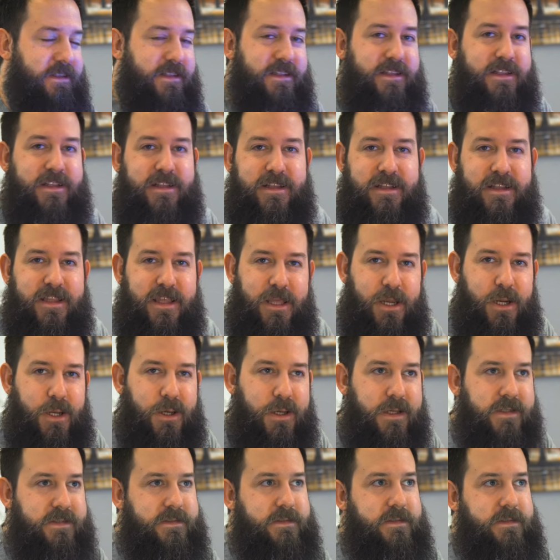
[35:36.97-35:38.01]
you know,
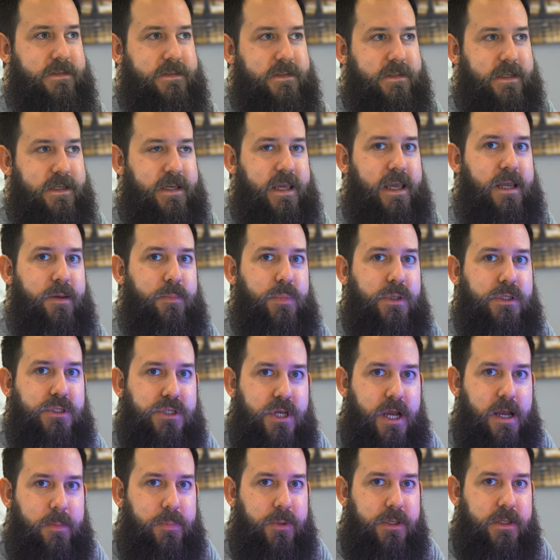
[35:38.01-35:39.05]
it's it can't be
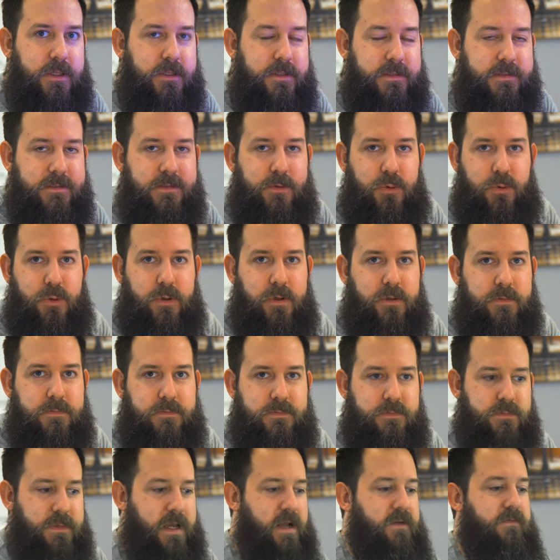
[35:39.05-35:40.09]
choppy or
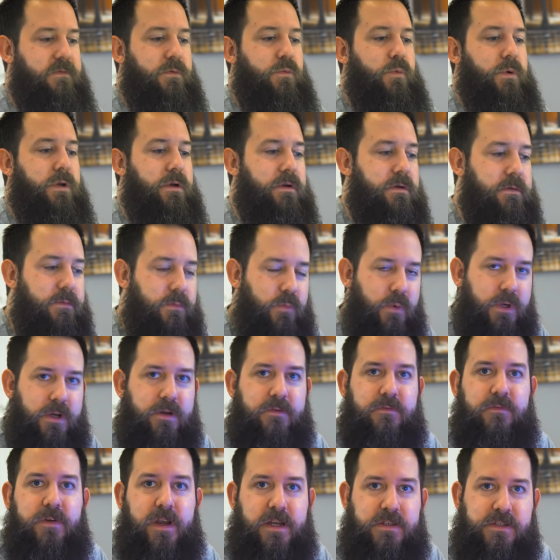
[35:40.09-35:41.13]
have a weird weird
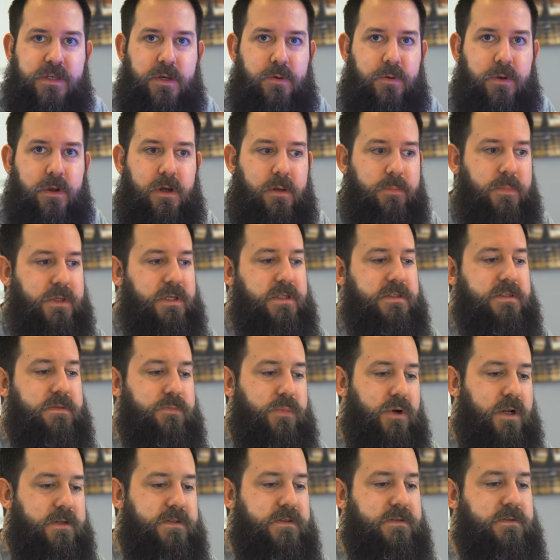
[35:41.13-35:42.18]
effects going on because the
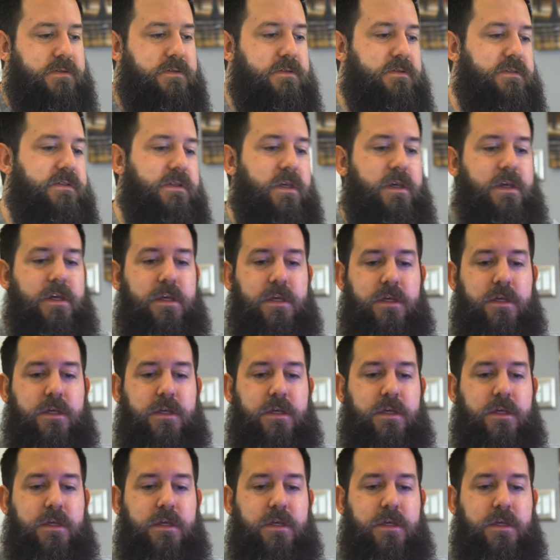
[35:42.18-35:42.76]
processor is